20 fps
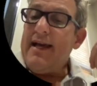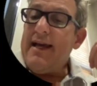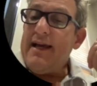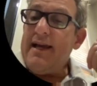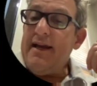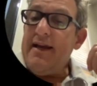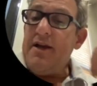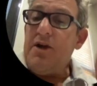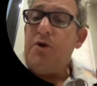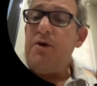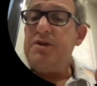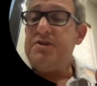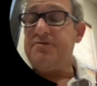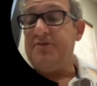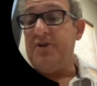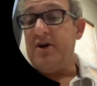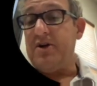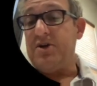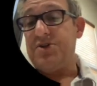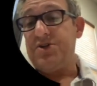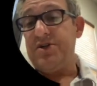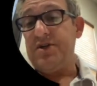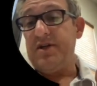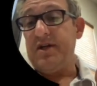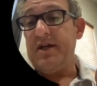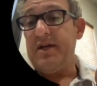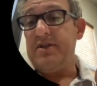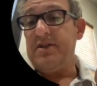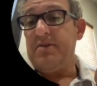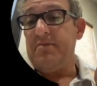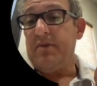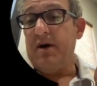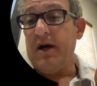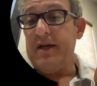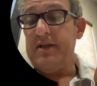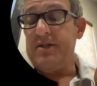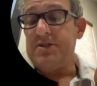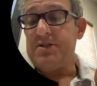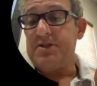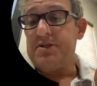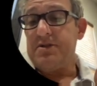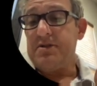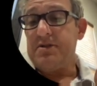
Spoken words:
increased function in the mice